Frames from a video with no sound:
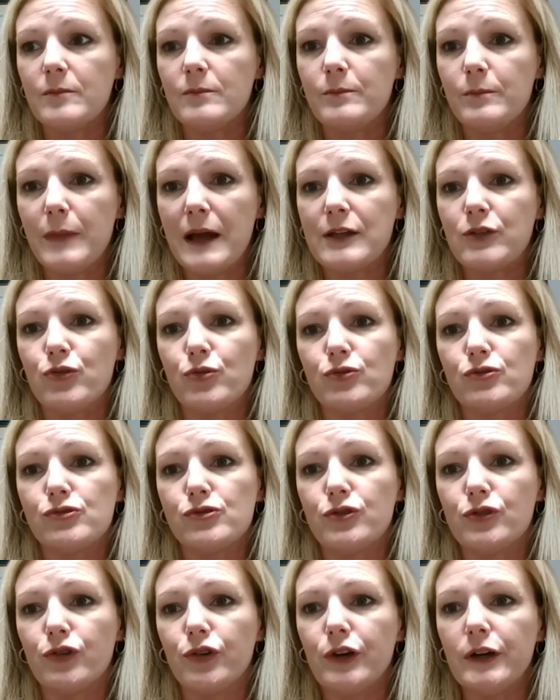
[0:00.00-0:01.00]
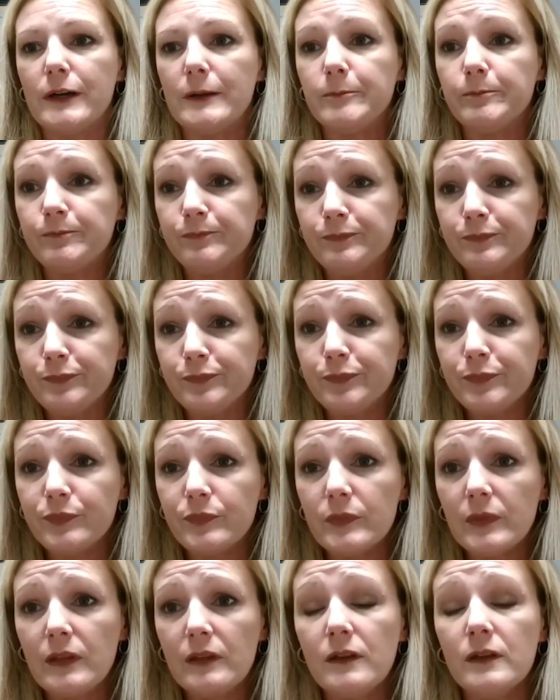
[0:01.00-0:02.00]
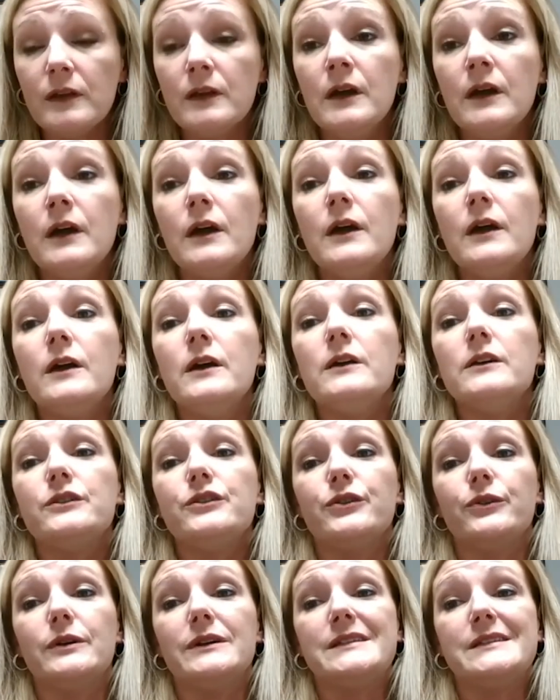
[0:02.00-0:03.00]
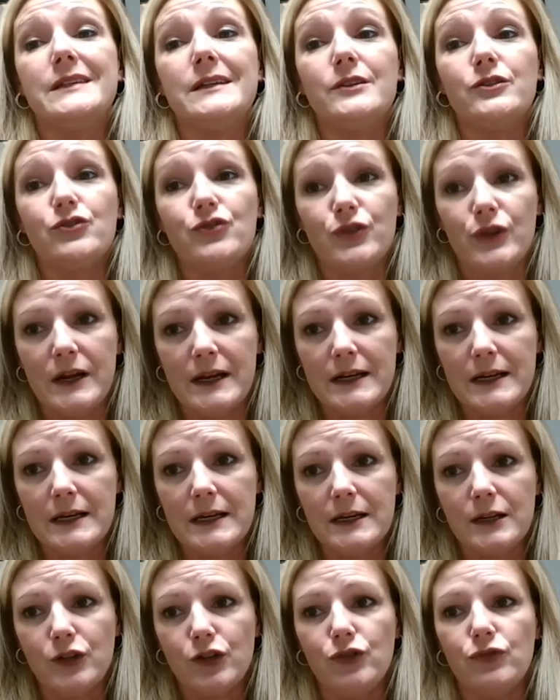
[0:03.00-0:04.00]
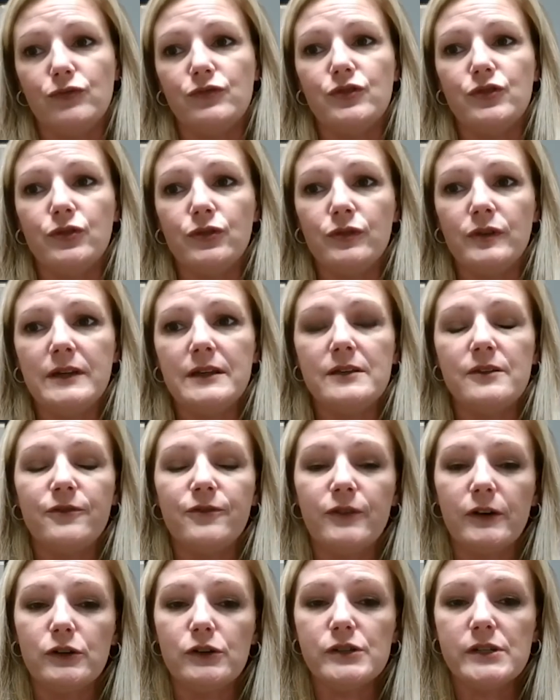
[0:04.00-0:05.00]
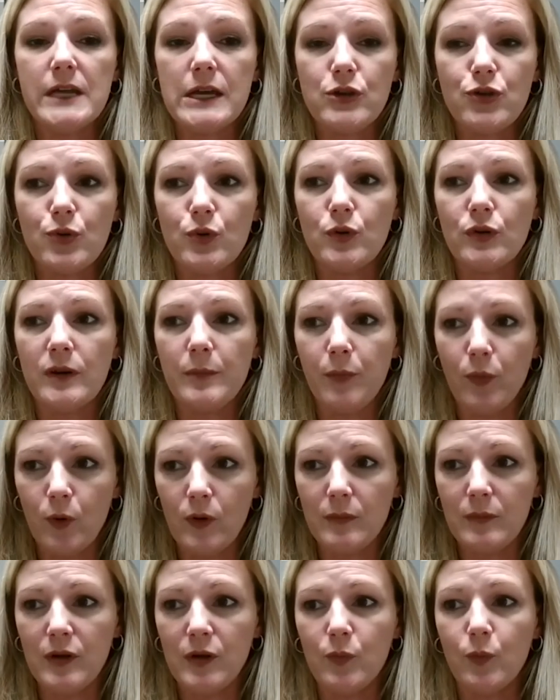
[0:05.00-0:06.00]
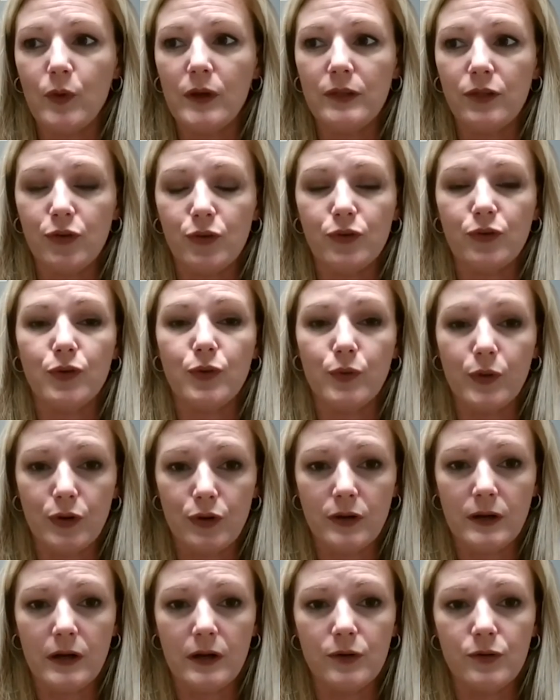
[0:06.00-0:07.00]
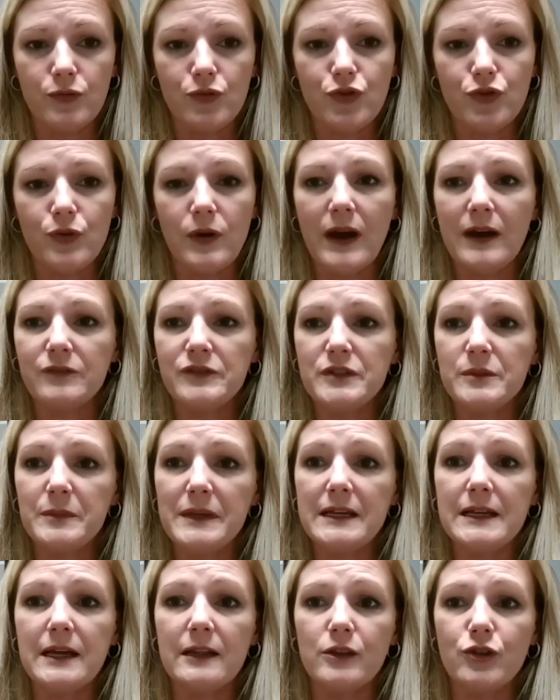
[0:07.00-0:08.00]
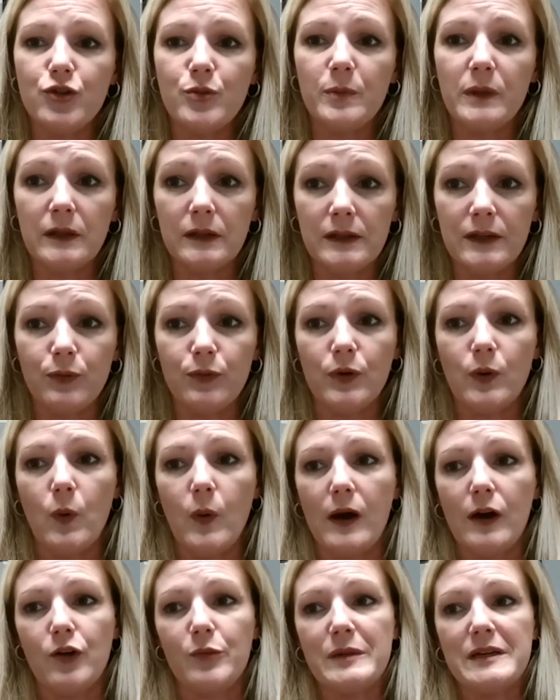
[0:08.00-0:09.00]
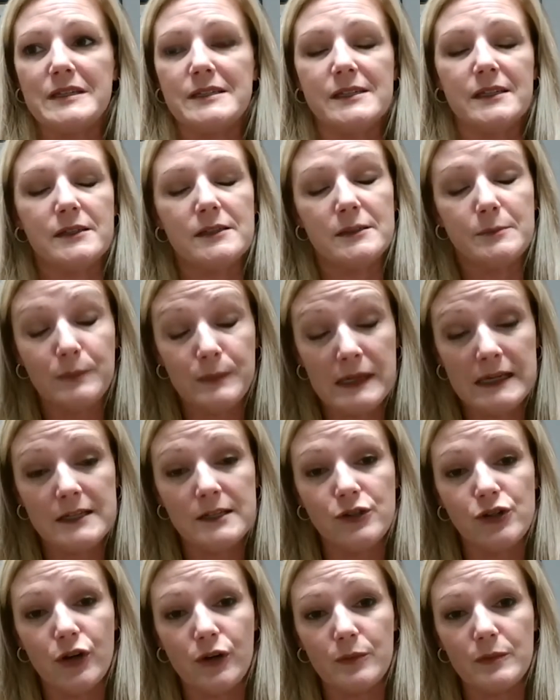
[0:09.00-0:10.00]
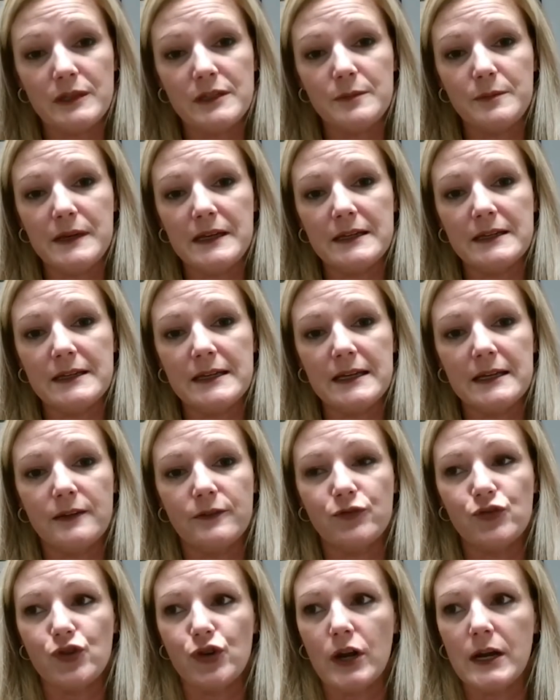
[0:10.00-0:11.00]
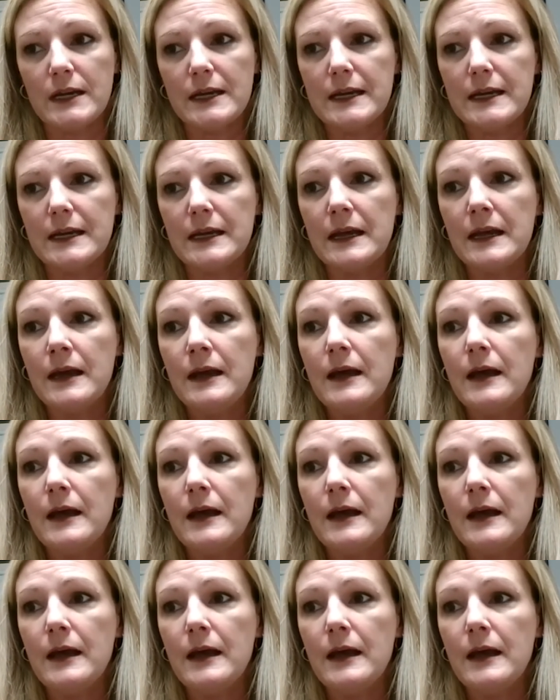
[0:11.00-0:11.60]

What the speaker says: bachelor's degree. To attend training, you do need to first schedule an appointment with your career coach. You have to meet eligibility requirements and be determined to be in need of training.